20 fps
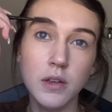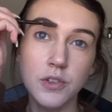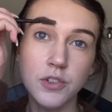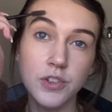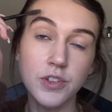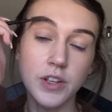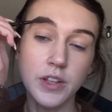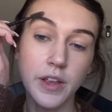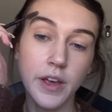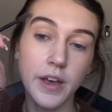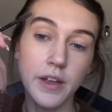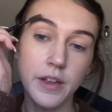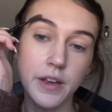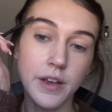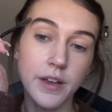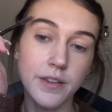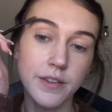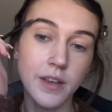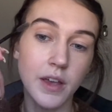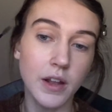Just like that, like
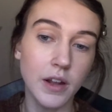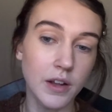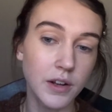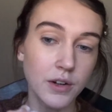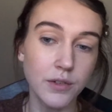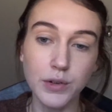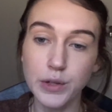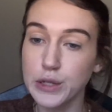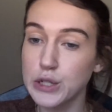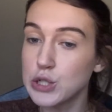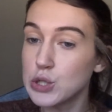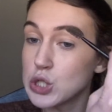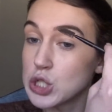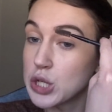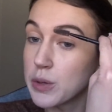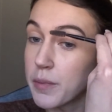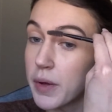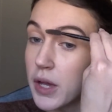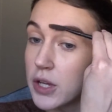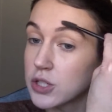I said, I don't really do
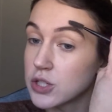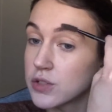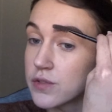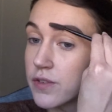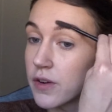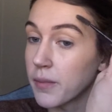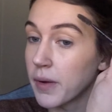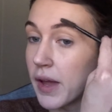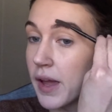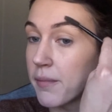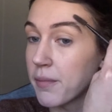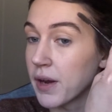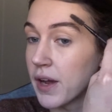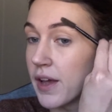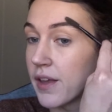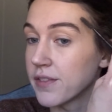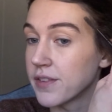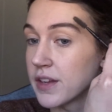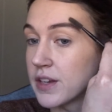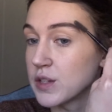too much for my
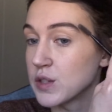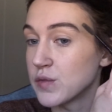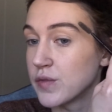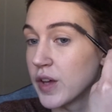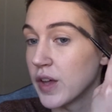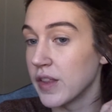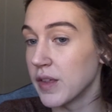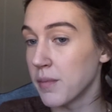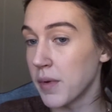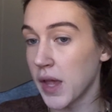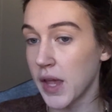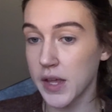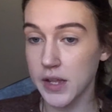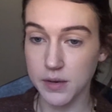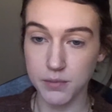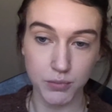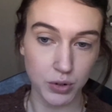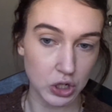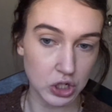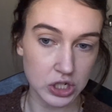eyebrows. I just fill them in
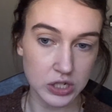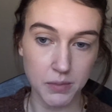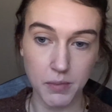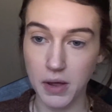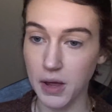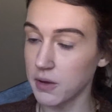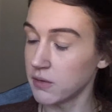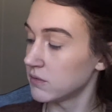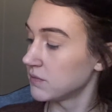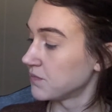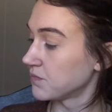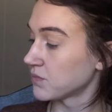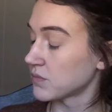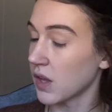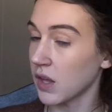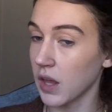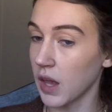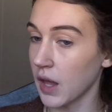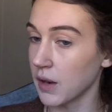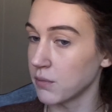and brush them out
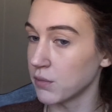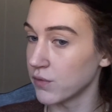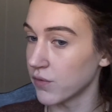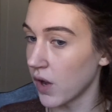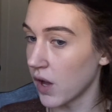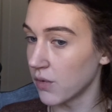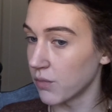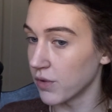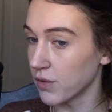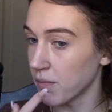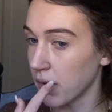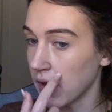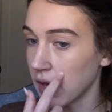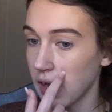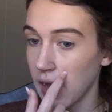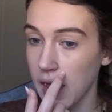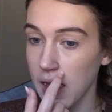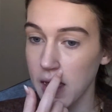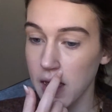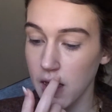and move on with my
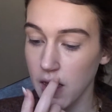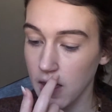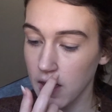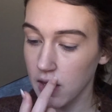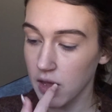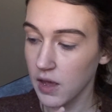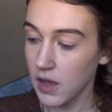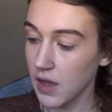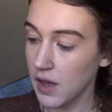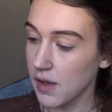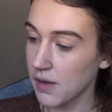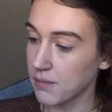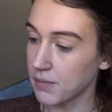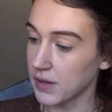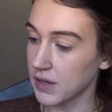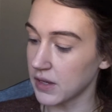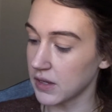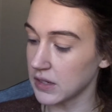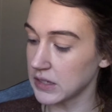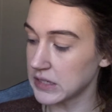day.
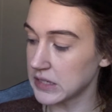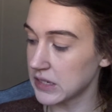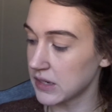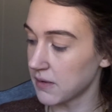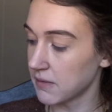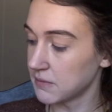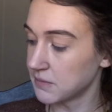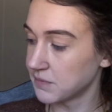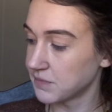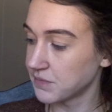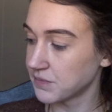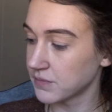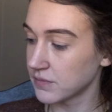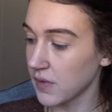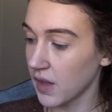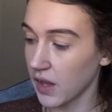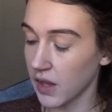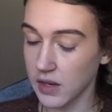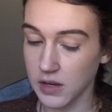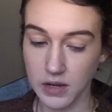But
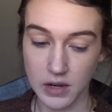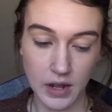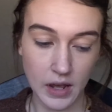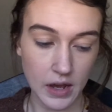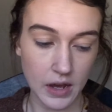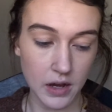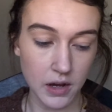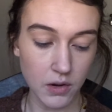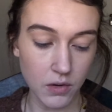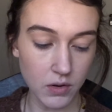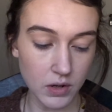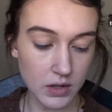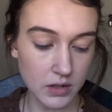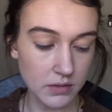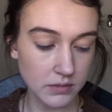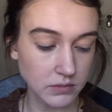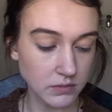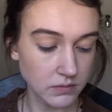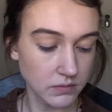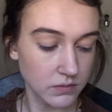now,
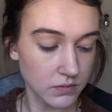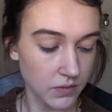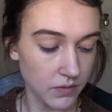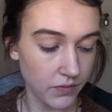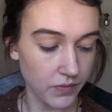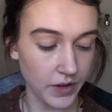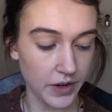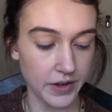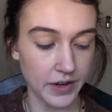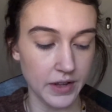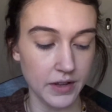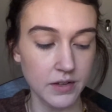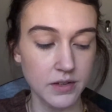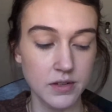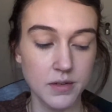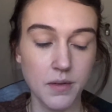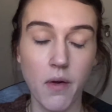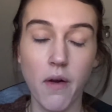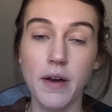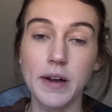there it
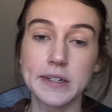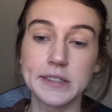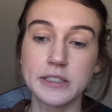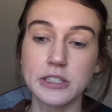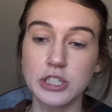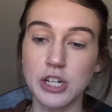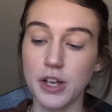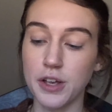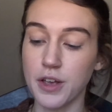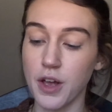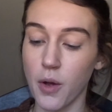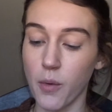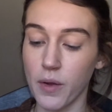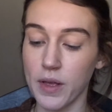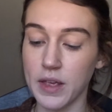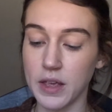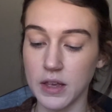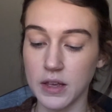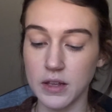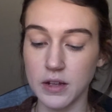is. I'm gonna go
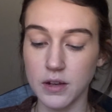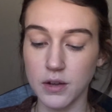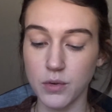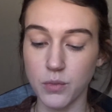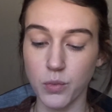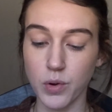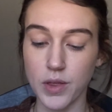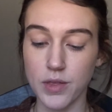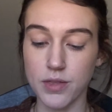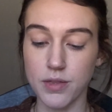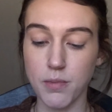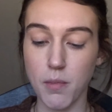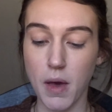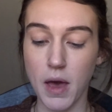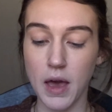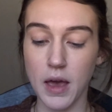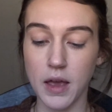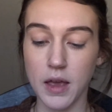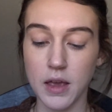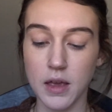in with
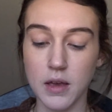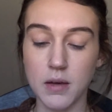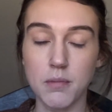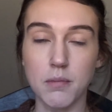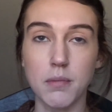my